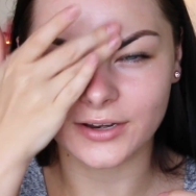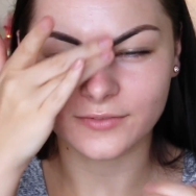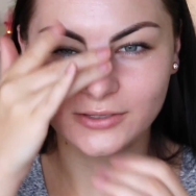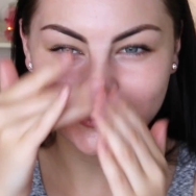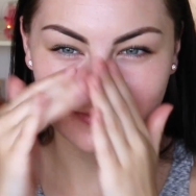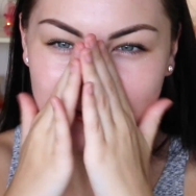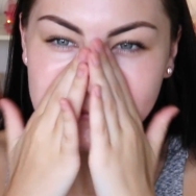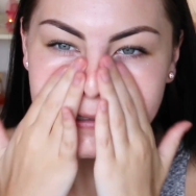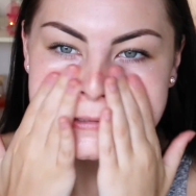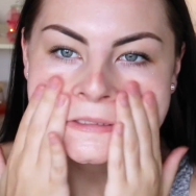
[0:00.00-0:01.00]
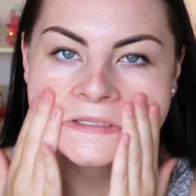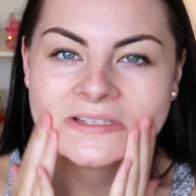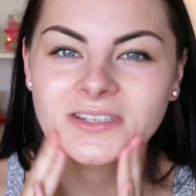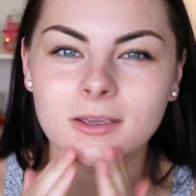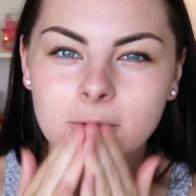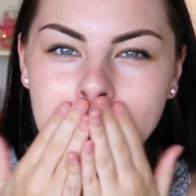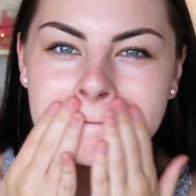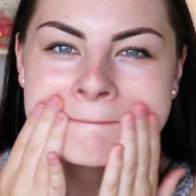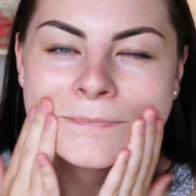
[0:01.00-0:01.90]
It feels really nice on the skin,